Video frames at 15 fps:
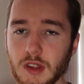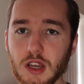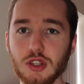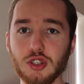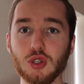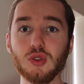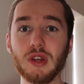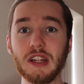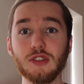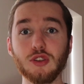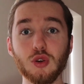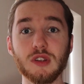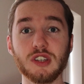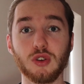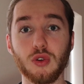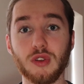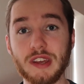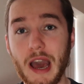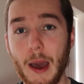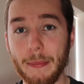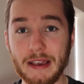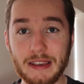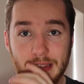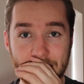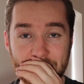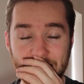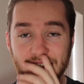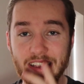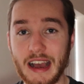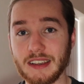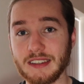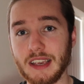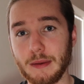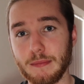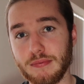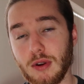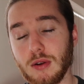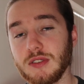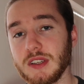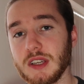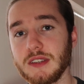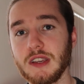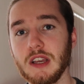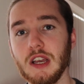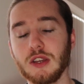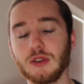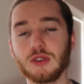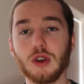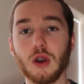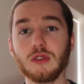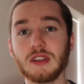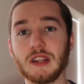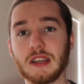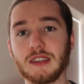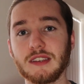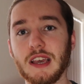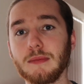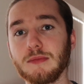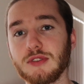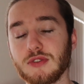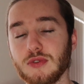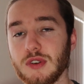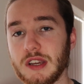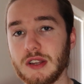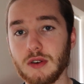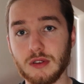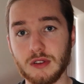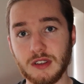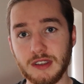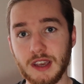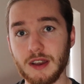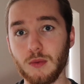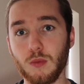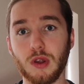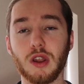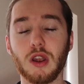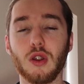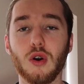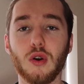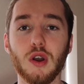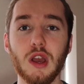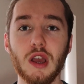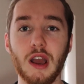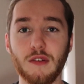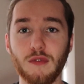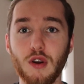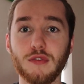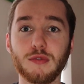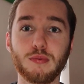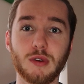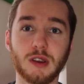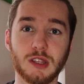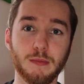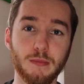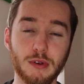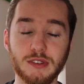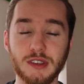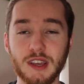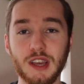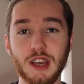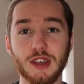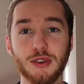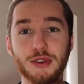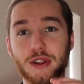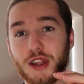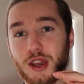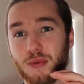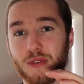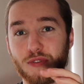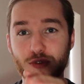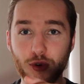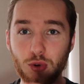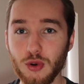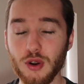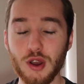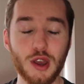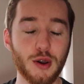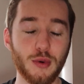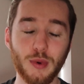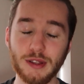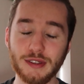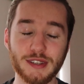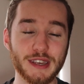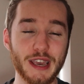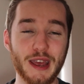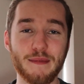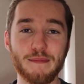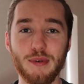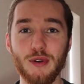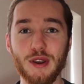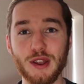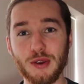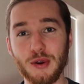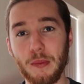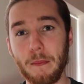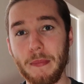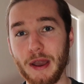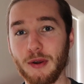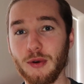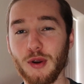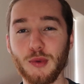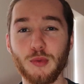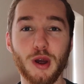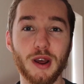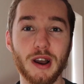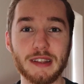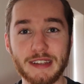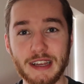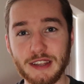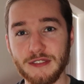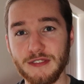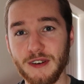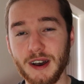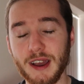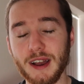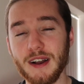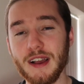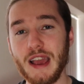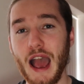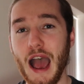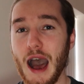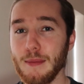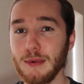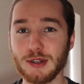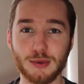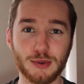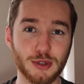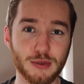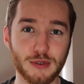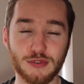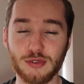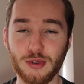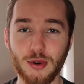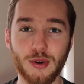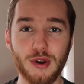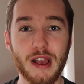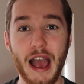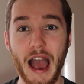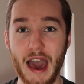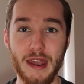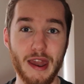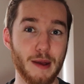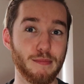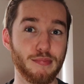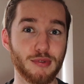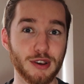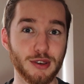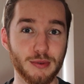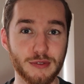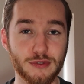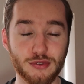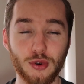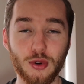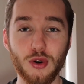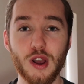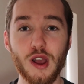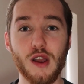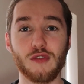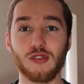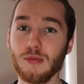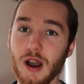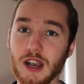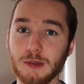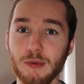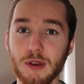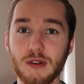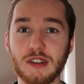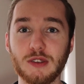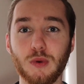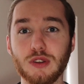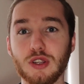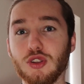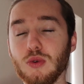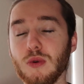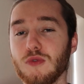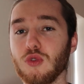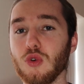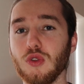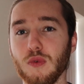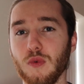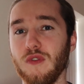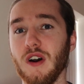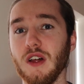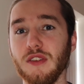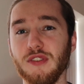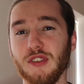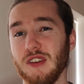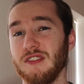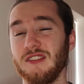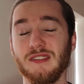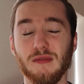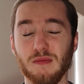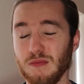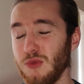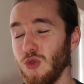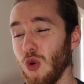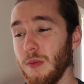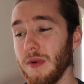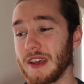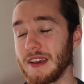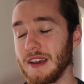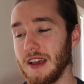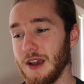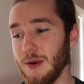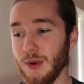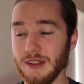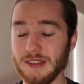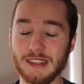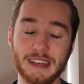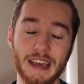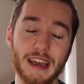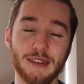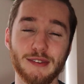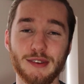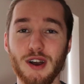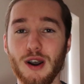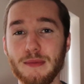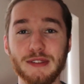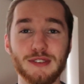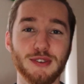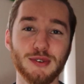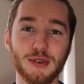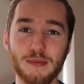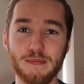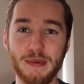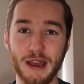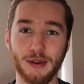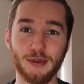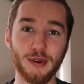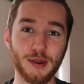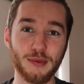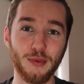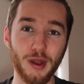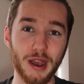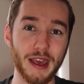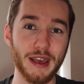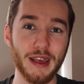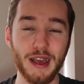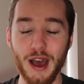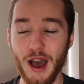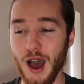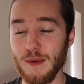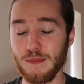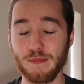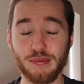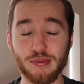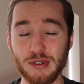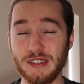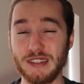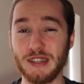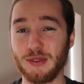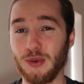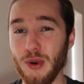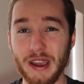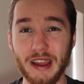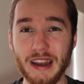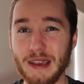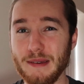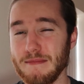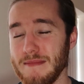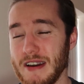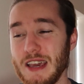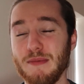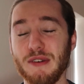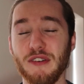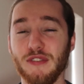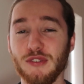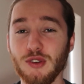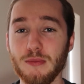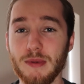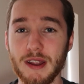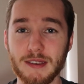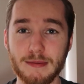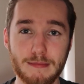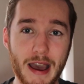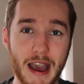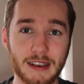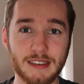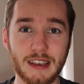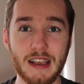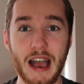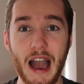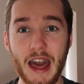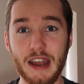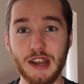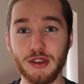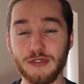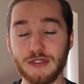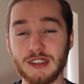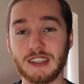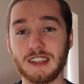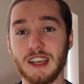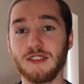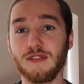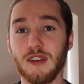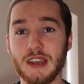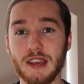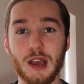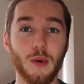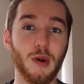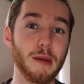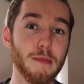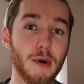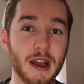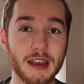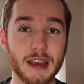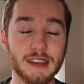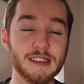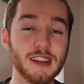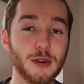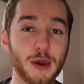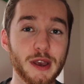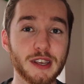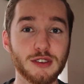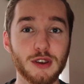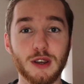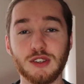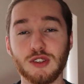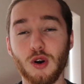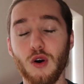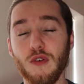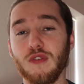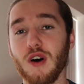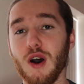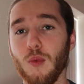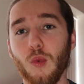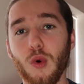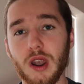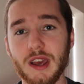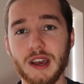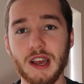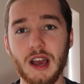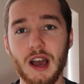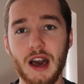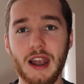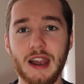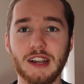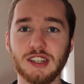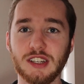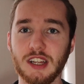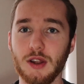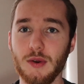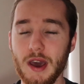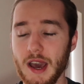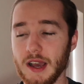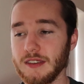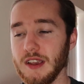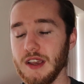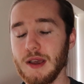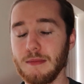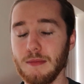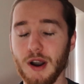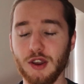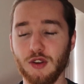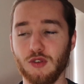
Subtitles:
To then do this on the app is the exact same process. You go to that same screen on the second one along, and rather than press deposit, you click withdraw. Once again, put in your Bitcoin wallet identifier, how much you want to withdraw, and then press withdraw. From my experience, when you do withdraw, the funds normally, once again, come into your Bitcoin wallet pretty quickly, maybe a few minutes max, and then you've successfully, well in my case anyway, because I use an offline wallet, a Ledger Nano X, my